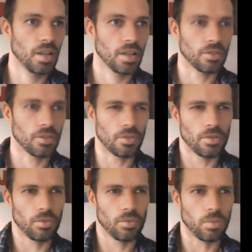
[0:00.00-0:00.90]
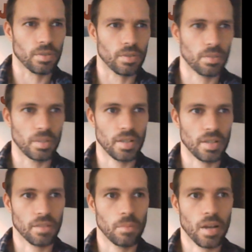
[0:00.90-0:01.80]
the girl wants to be
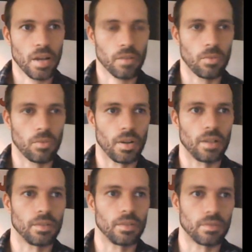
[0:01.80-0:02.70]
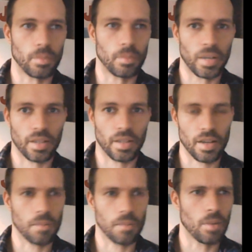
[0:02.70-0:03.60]
taken back while the black
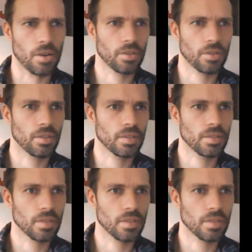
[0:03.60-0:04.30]
guy Marcus